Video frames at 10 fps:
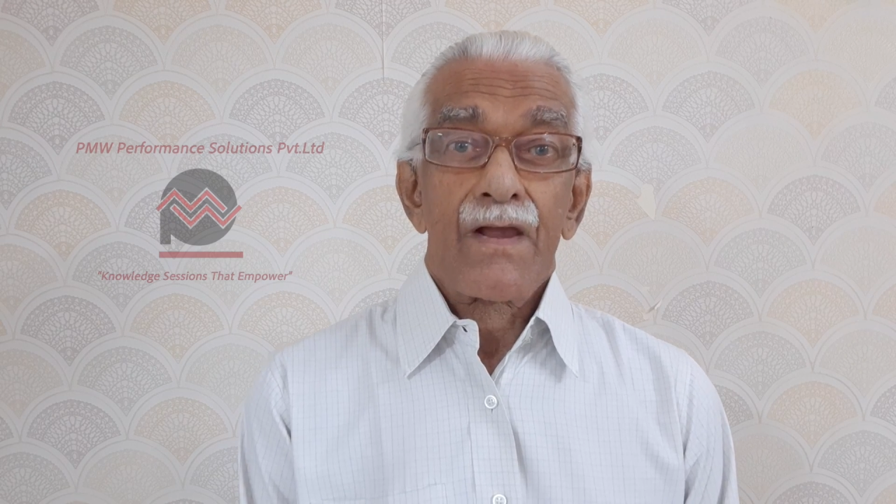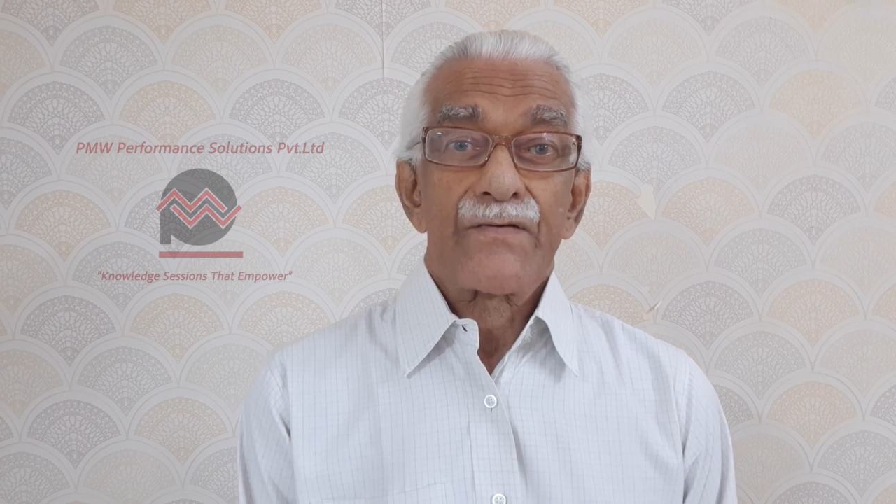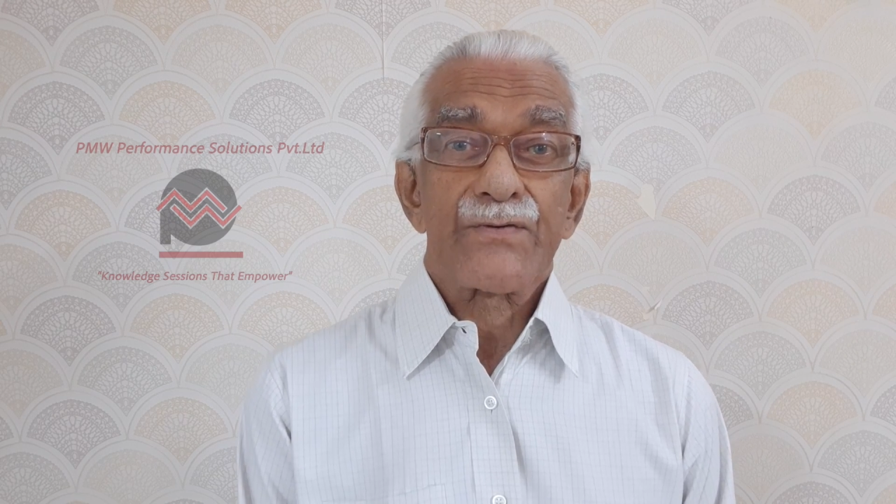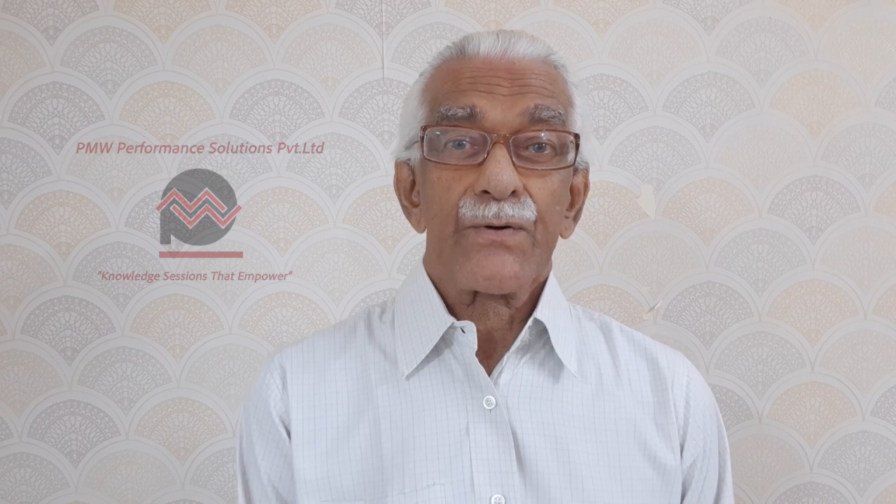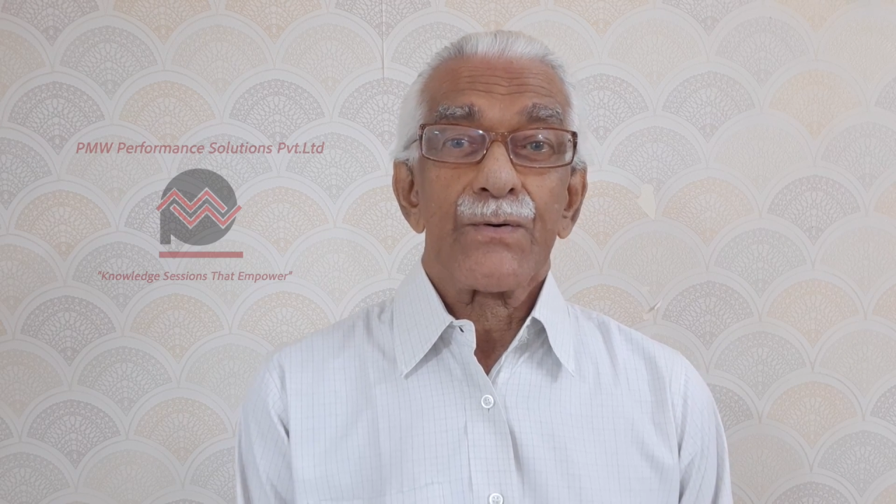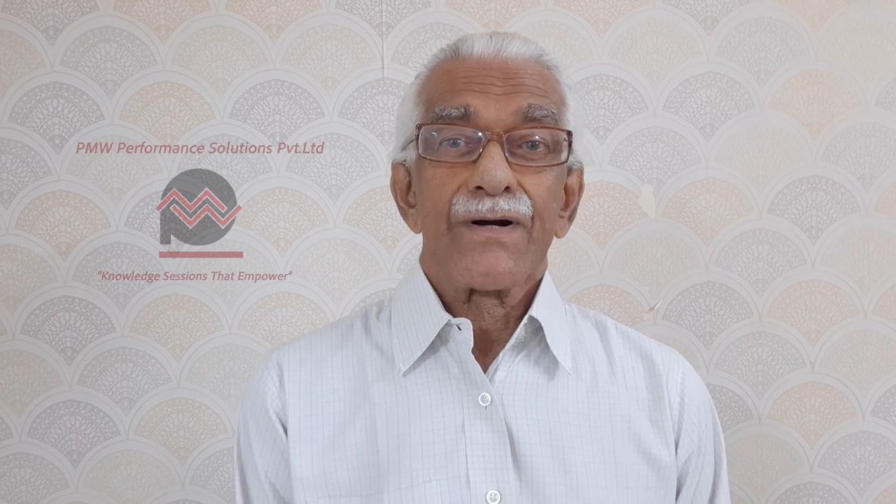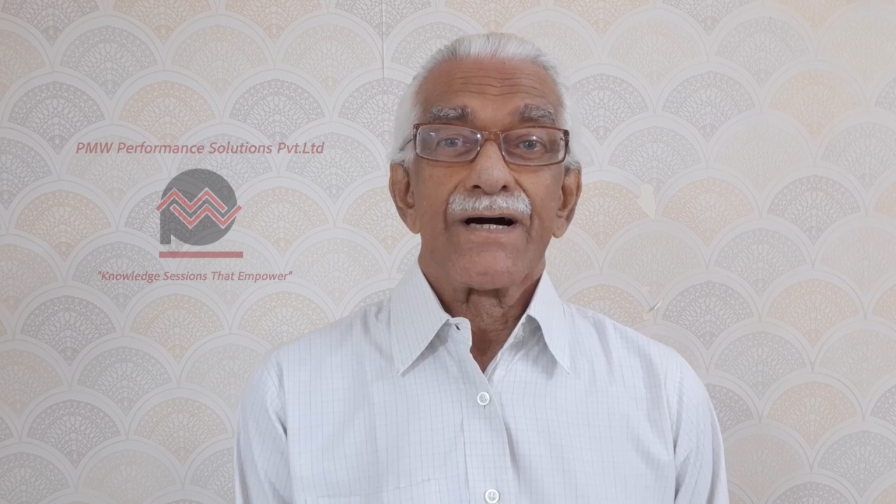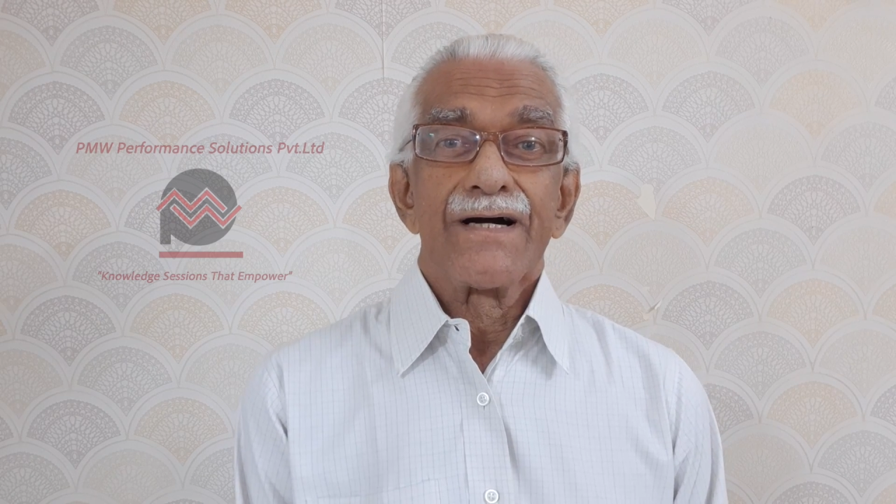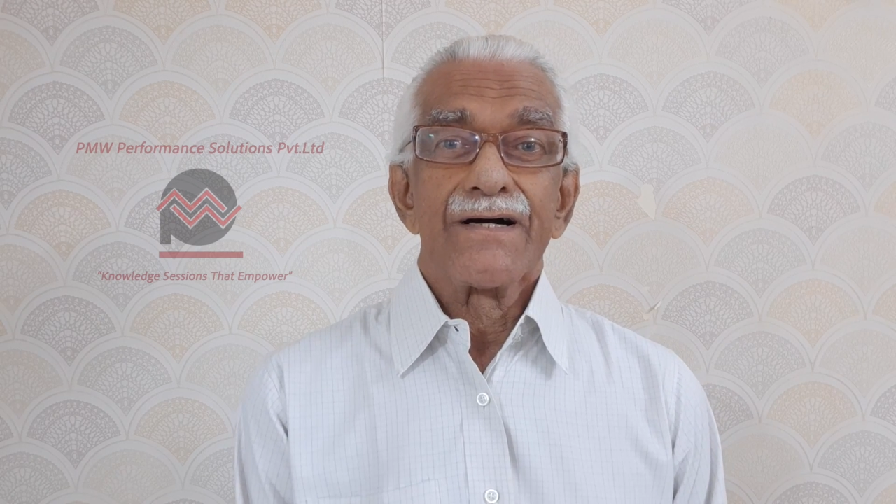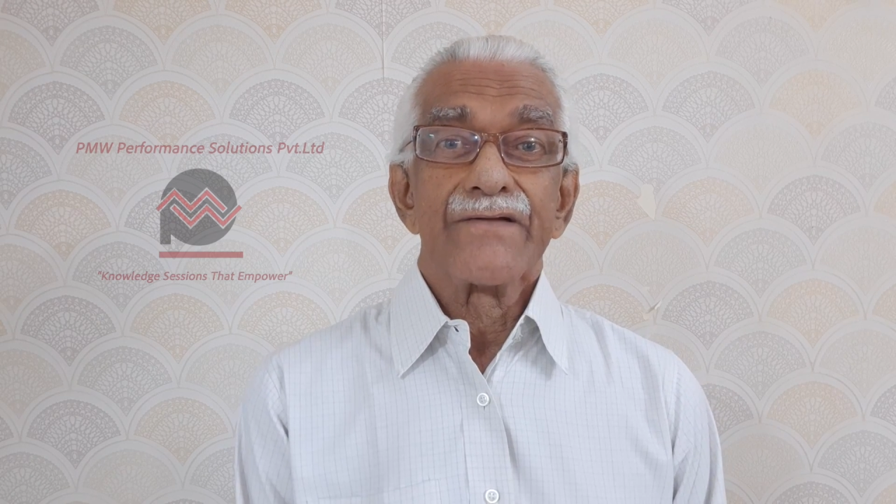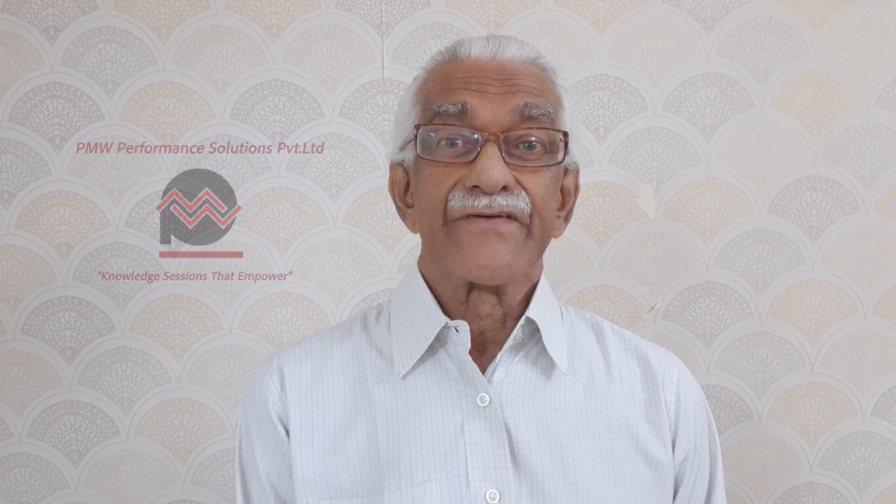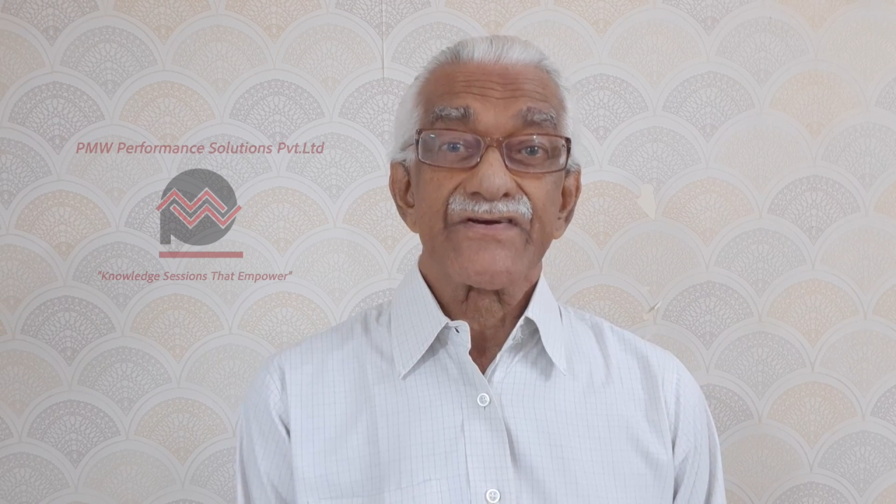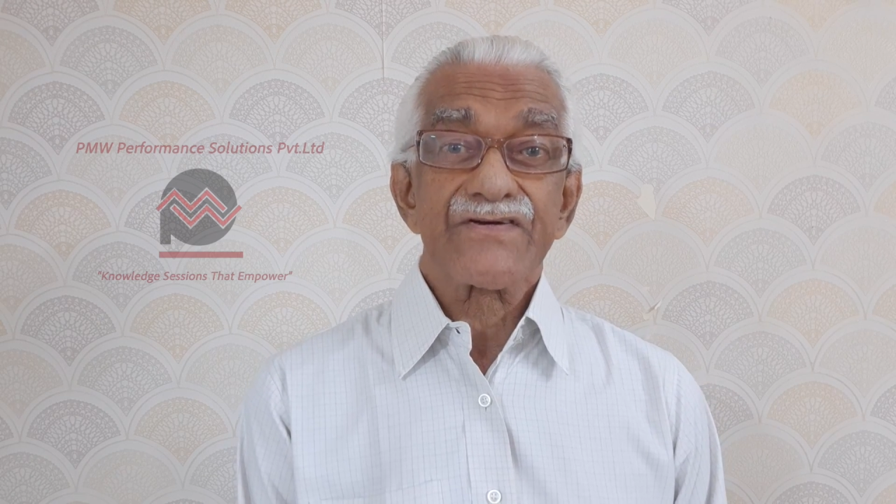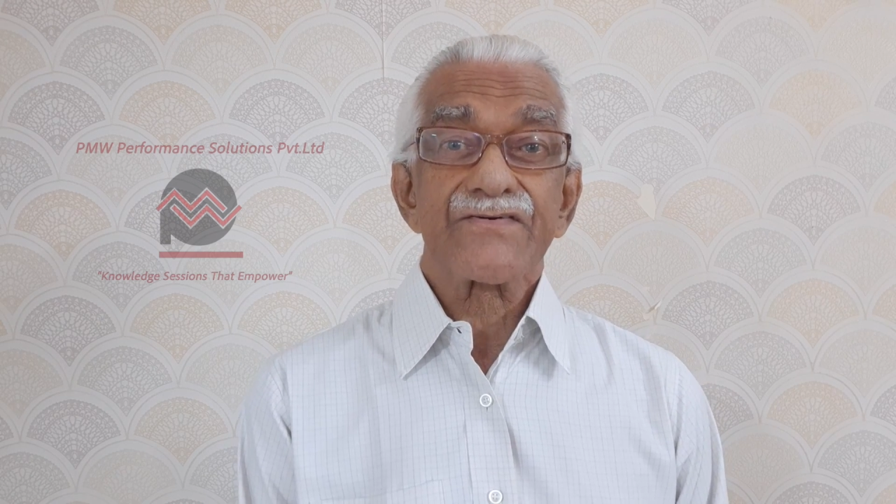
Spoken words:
So this